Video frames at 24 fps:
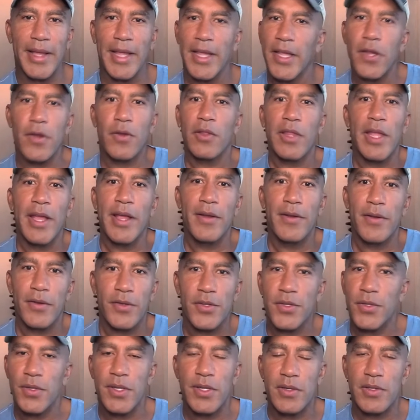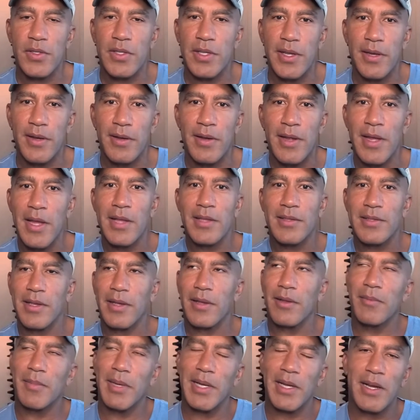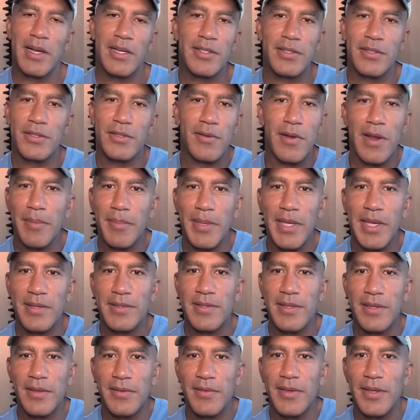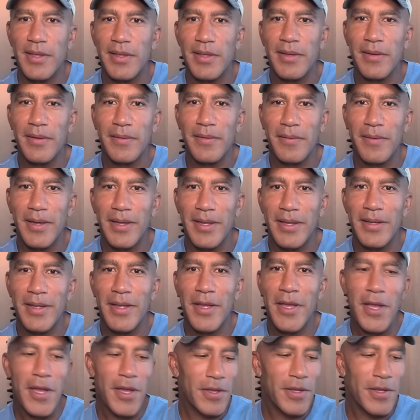Like a year later, two years later, it's like, oh my gosh, this crappy ass TV, right?